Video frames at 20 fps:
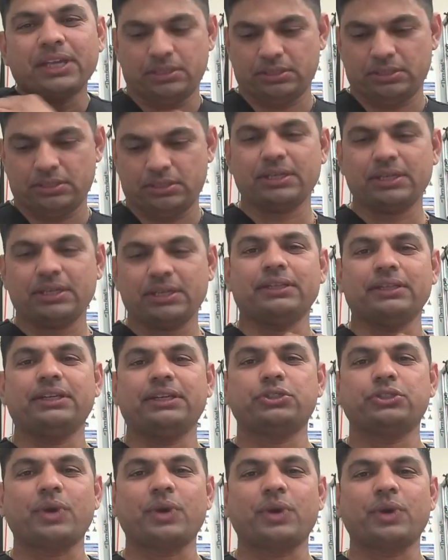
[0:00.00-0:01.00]
This
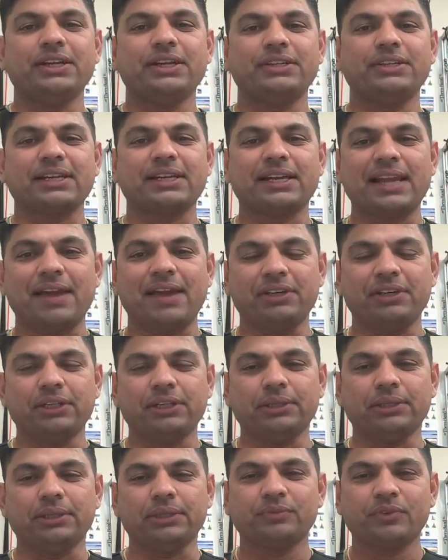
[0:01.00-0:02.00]
right here is the clavicle,
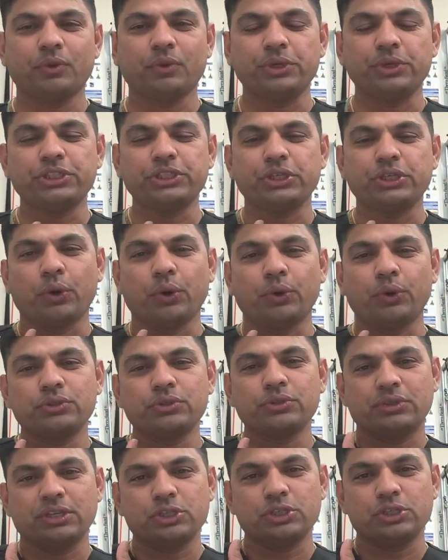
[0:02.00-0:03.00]
which
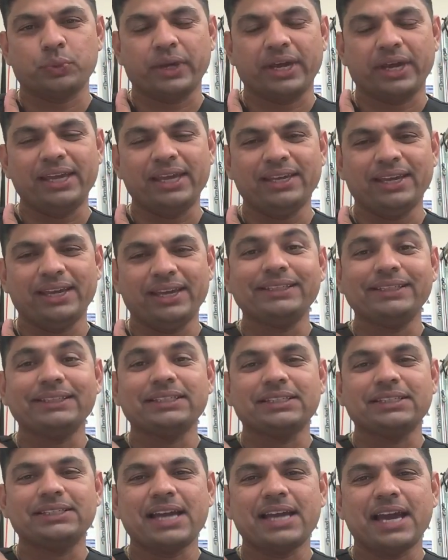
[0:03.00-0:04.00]
goes this way, and it
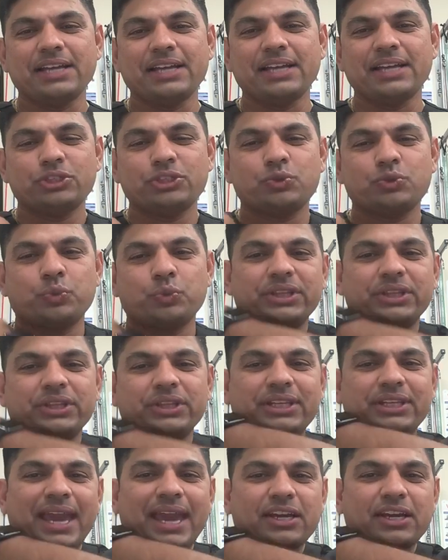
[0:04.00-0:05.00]
attaches with the
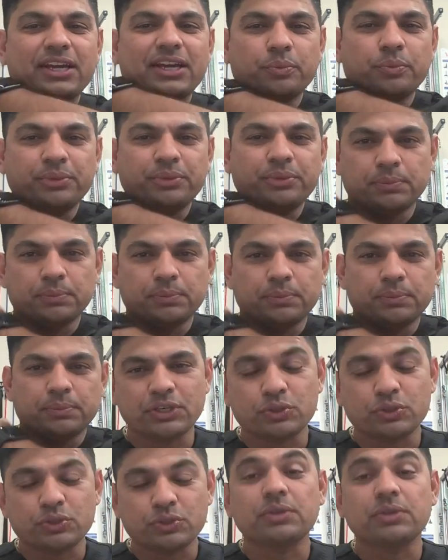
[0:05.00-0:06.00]
acromial process,
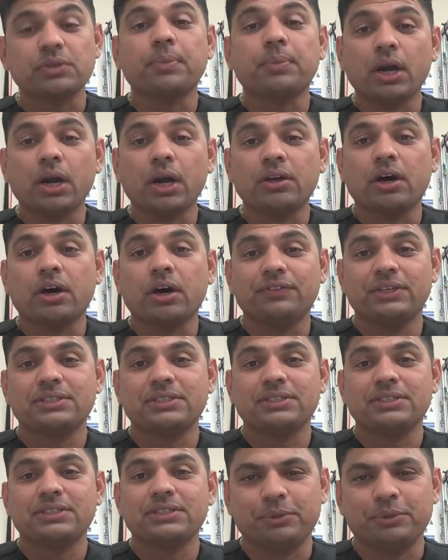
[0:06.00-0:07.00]
which is a part of the
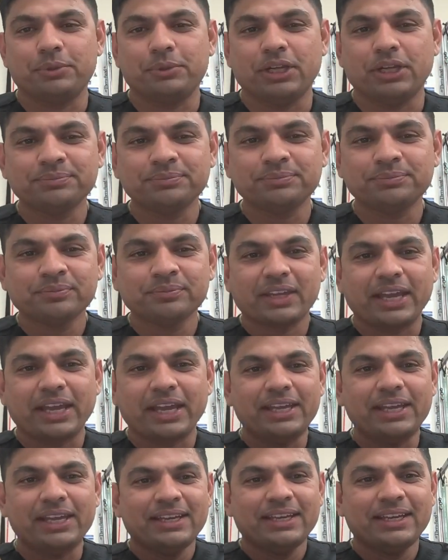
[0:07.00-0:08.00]
scapula.
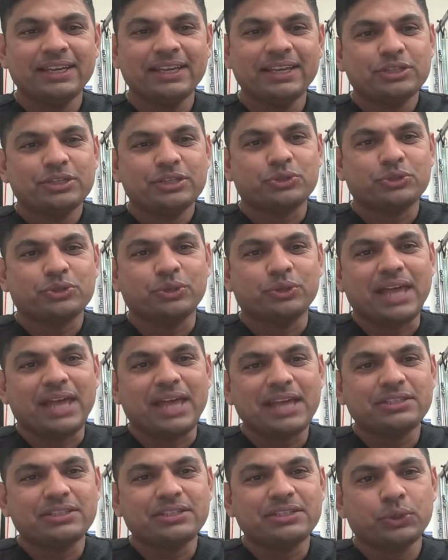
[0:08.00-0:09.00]
Okay, so
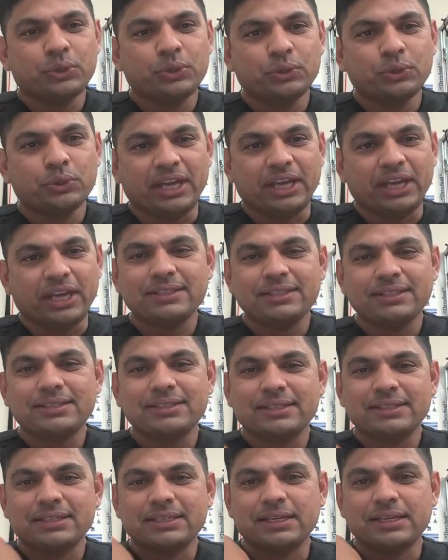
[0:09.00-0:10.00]
that two things
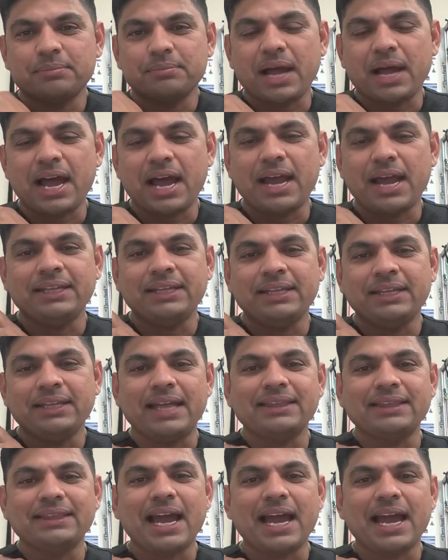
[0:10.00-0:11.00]
combine,
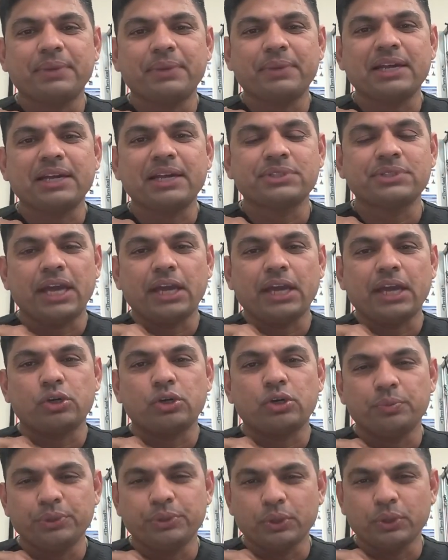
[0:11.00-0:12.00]
and that becomes the
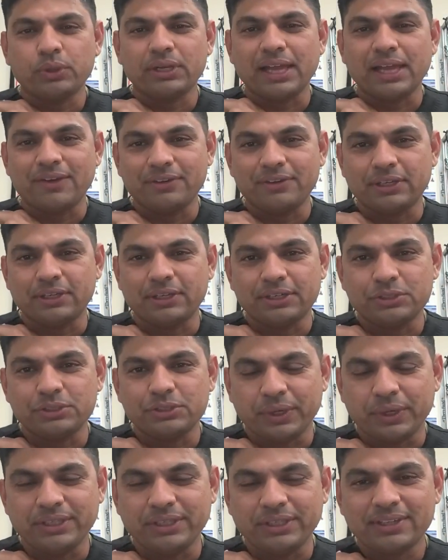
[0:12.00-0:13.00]
acromioclavicular joint.